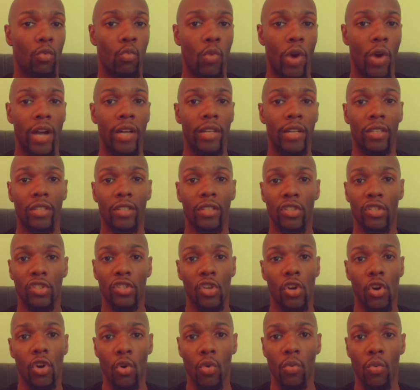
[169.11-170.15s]

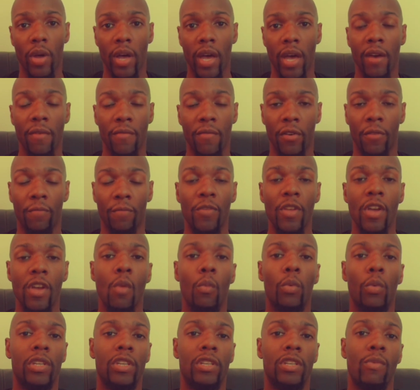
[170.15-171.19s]
whatsoever
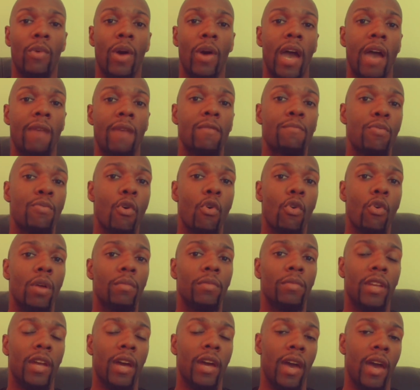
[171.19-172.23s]
which is why every
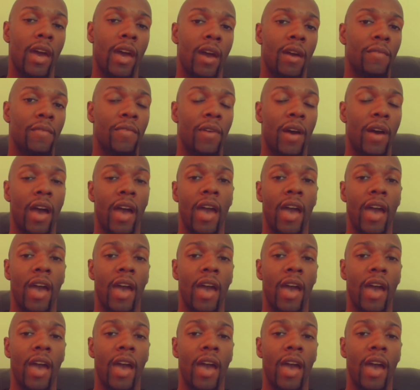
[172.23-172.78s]
program that I have,